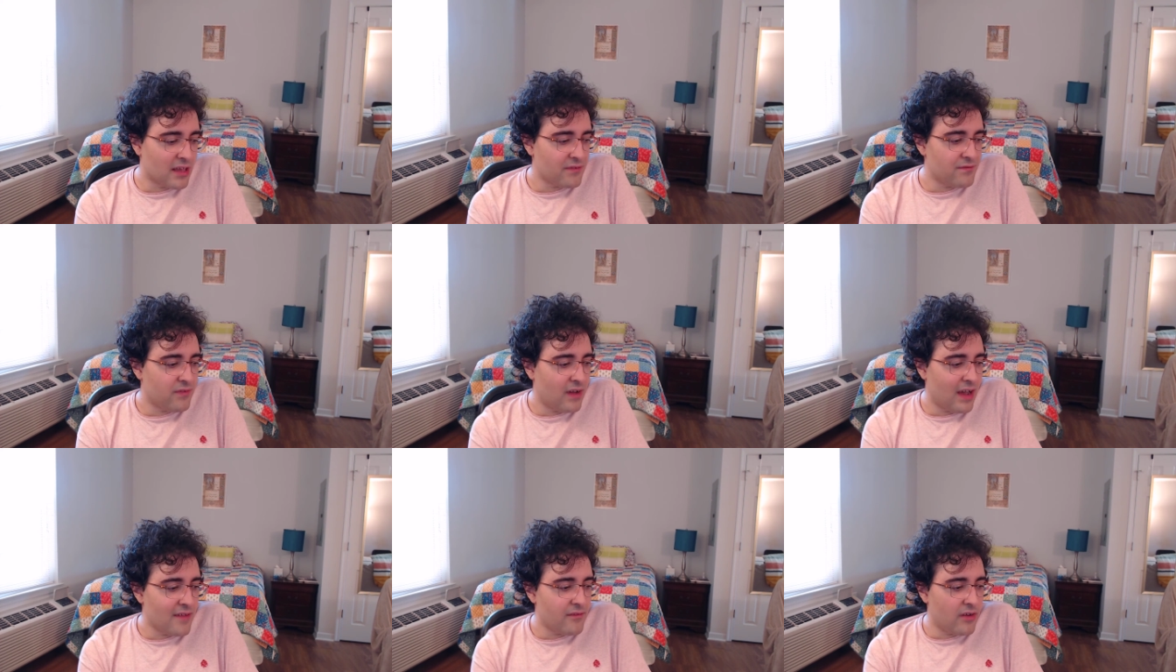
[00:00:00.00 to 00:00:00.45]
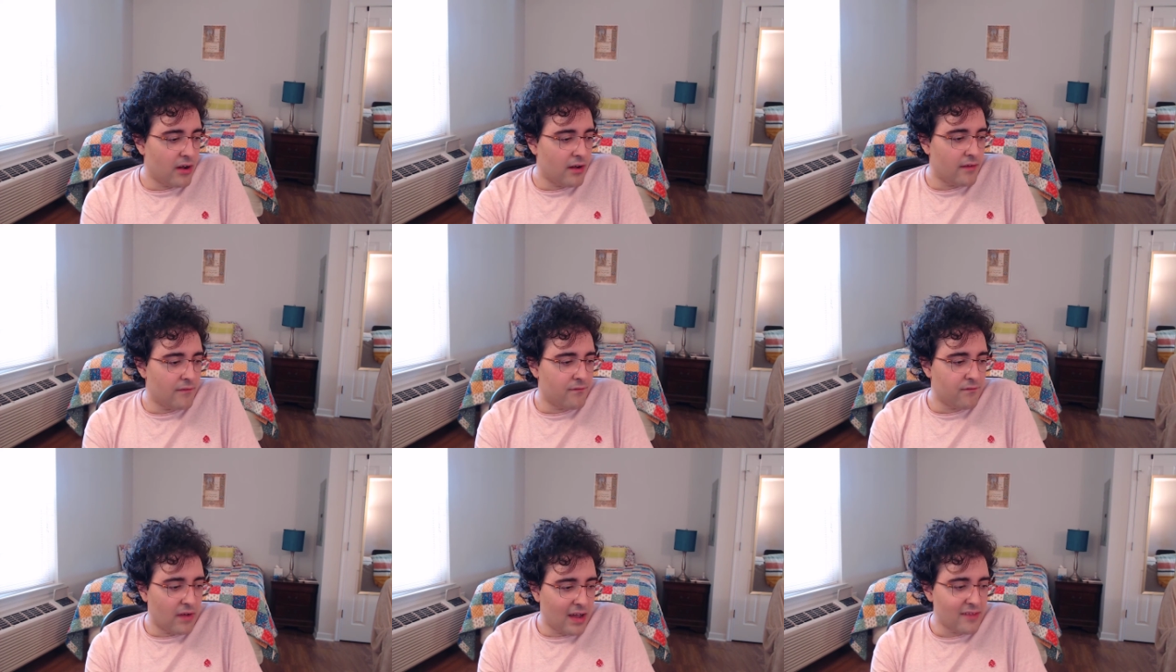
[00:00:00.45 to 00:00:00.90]
5
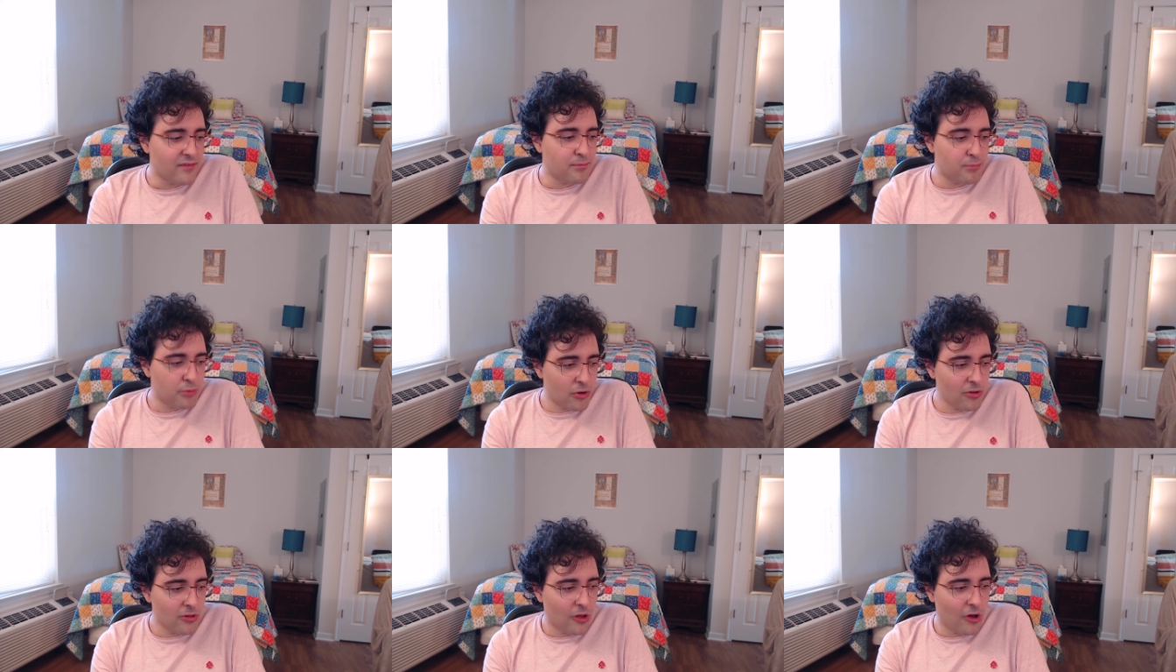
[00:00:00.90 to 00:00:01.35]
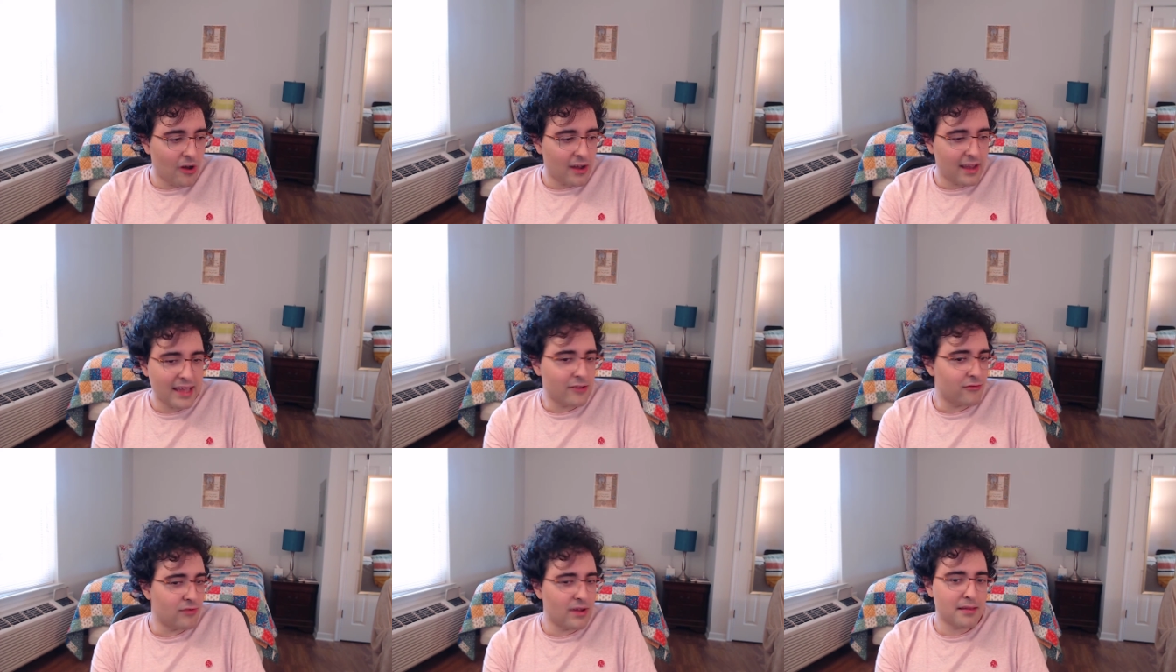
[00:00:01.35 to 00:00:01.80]
prologue
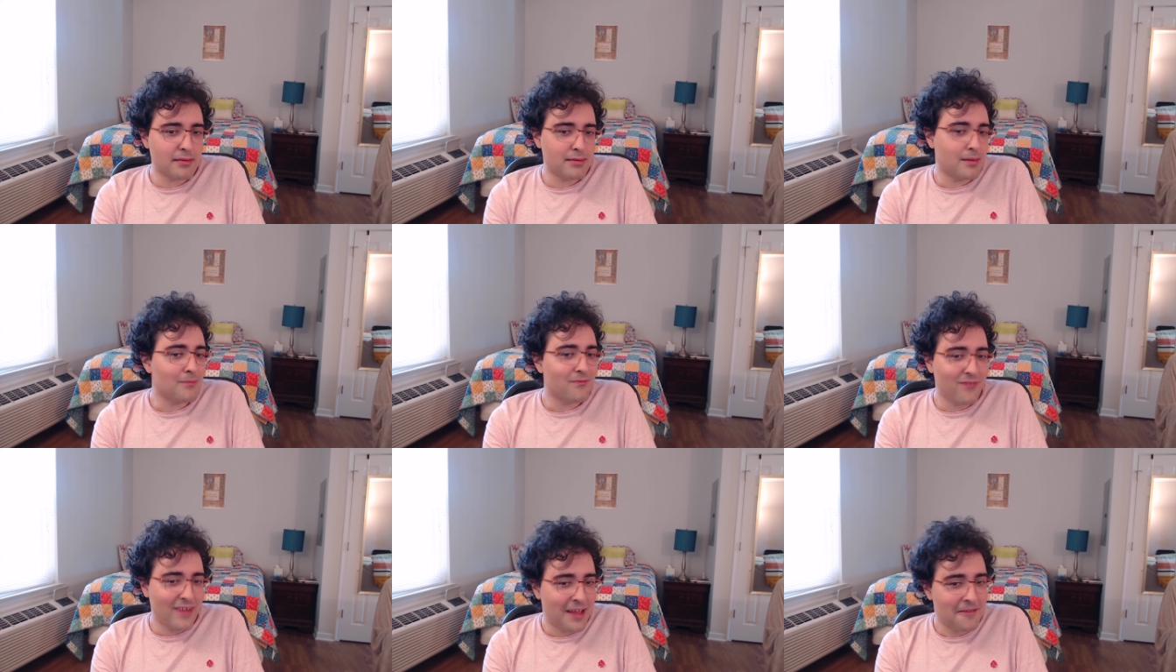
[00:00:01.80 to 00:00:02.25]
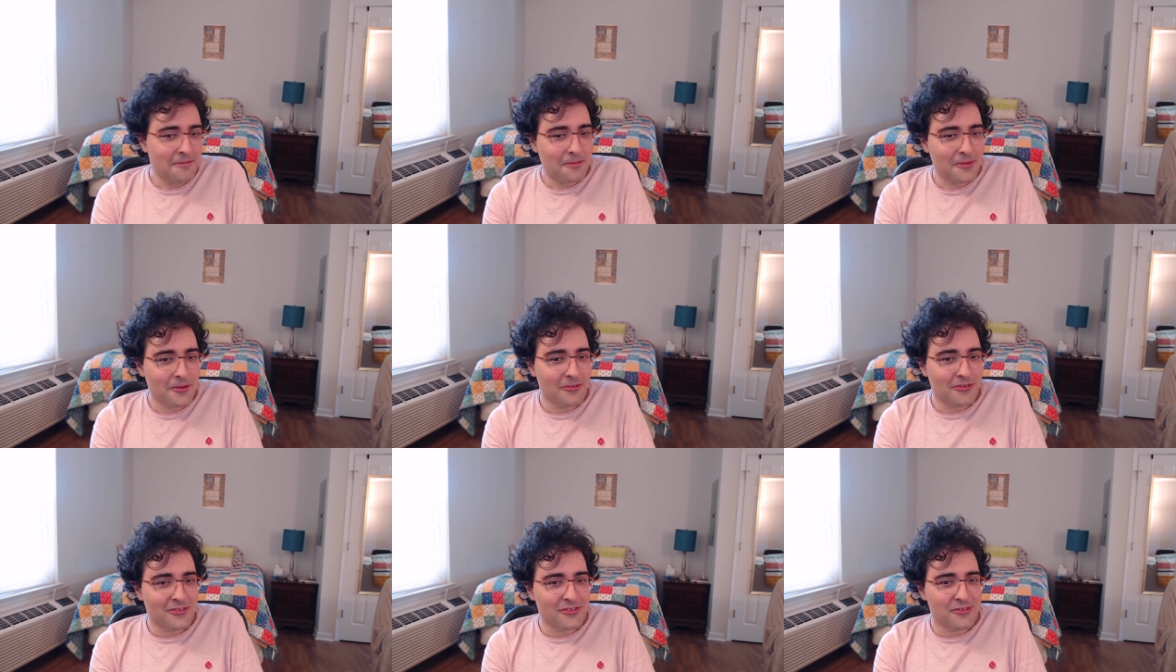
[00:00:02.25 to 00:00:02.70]
and read some fan
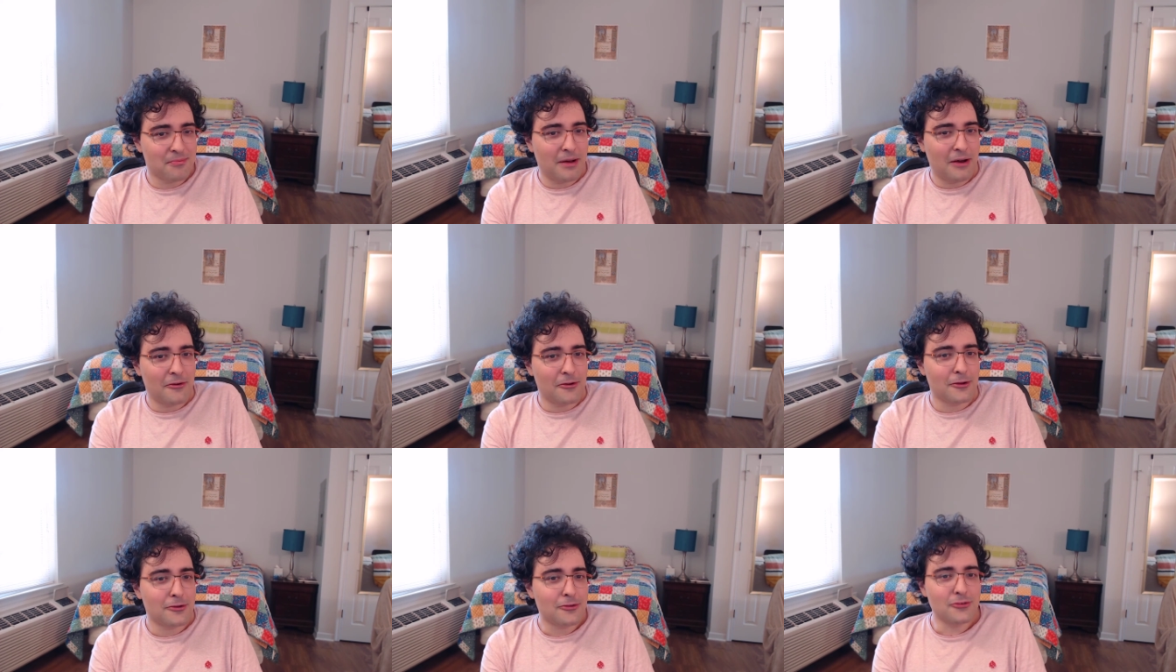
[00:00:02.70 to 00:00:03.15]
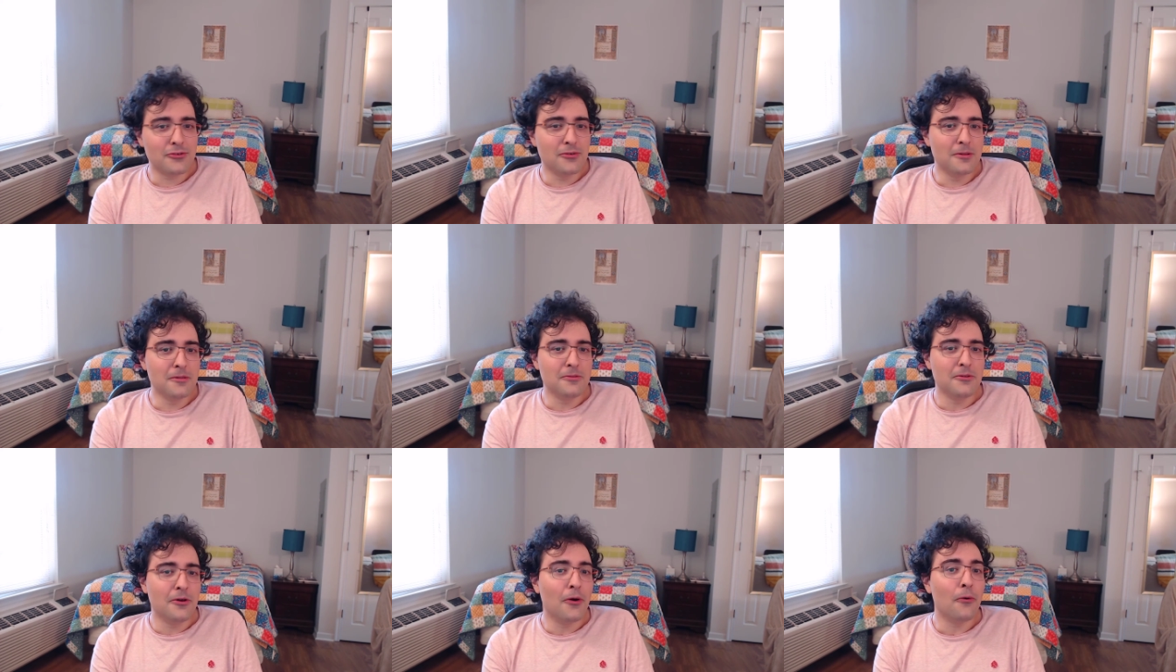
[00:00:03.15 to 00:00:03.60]
theories about it, you'll
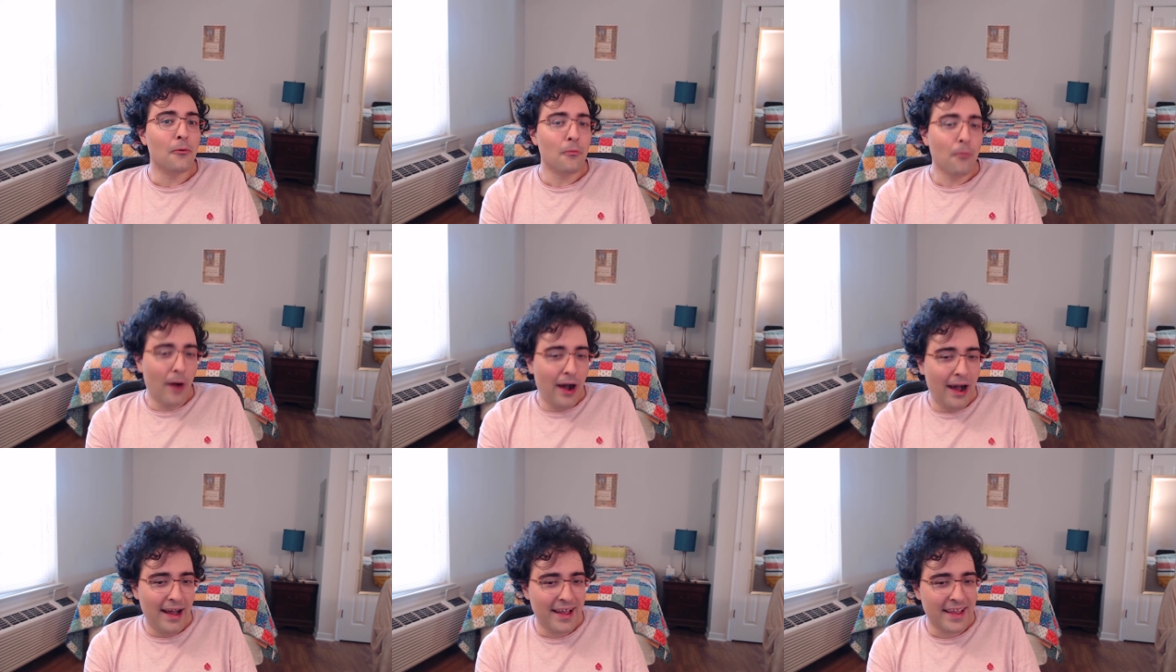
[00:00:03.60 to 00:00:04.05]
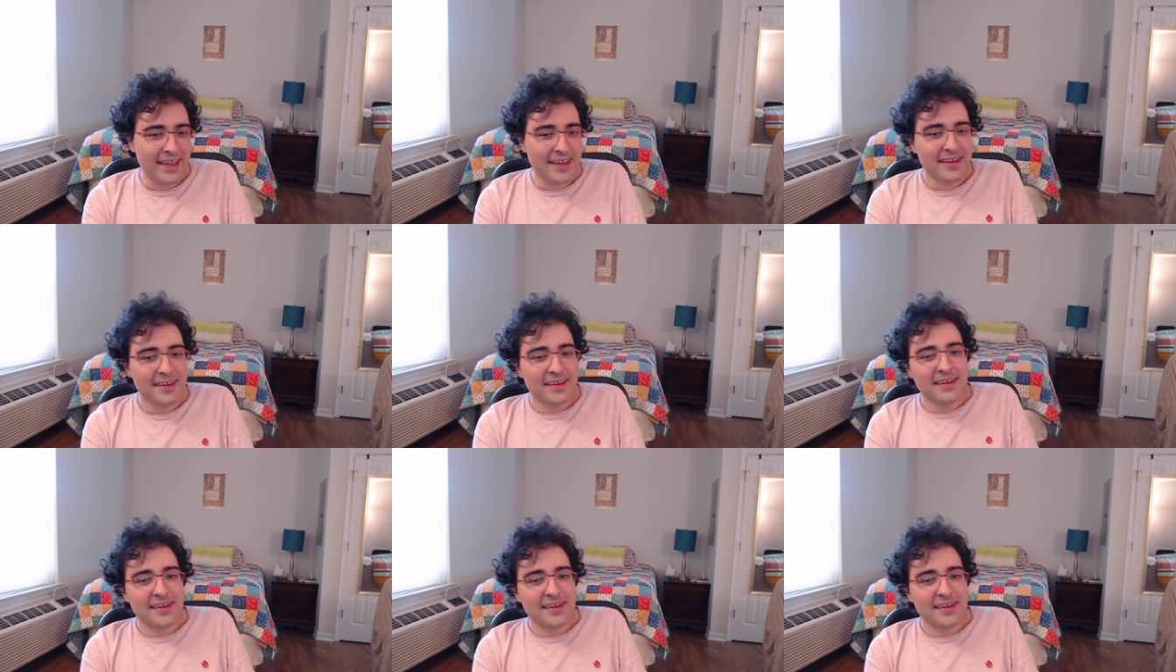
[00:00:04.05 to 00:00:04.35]
know why.